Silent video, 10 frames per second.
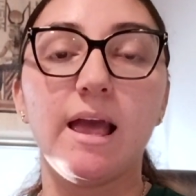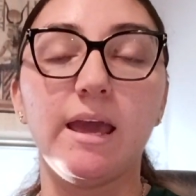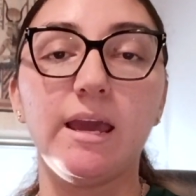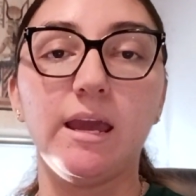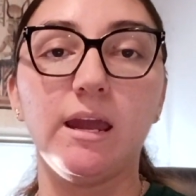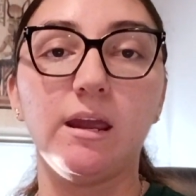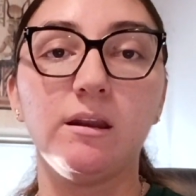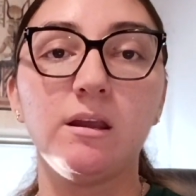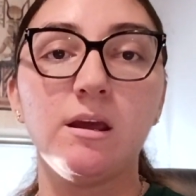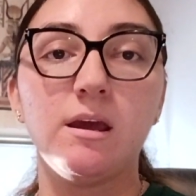
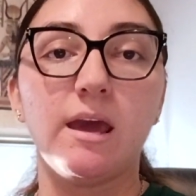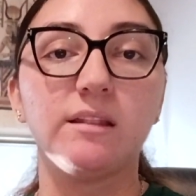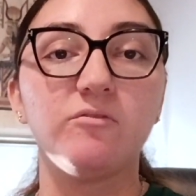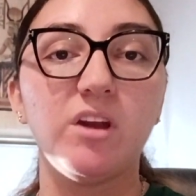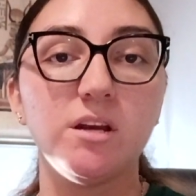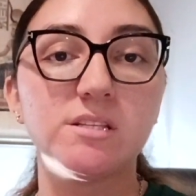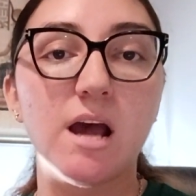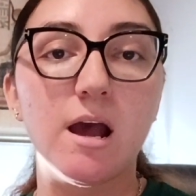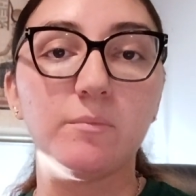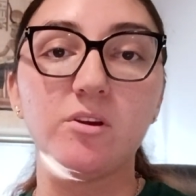and at the very
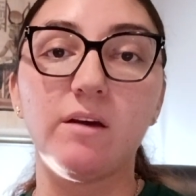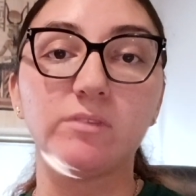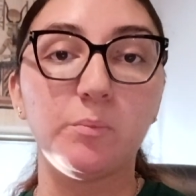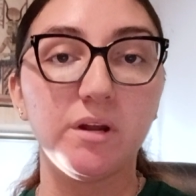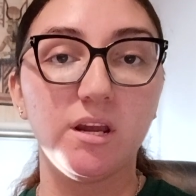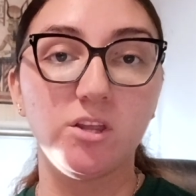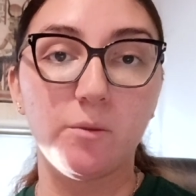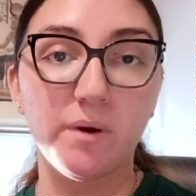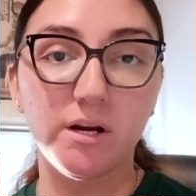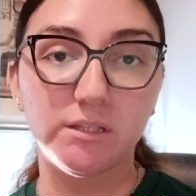top you have to put in your
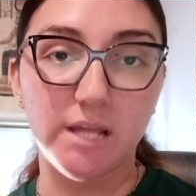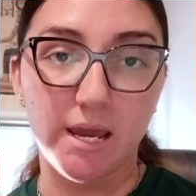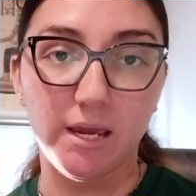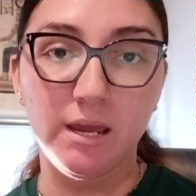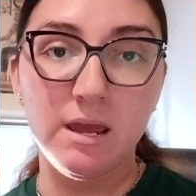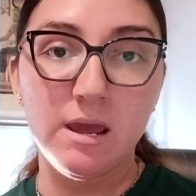birthday.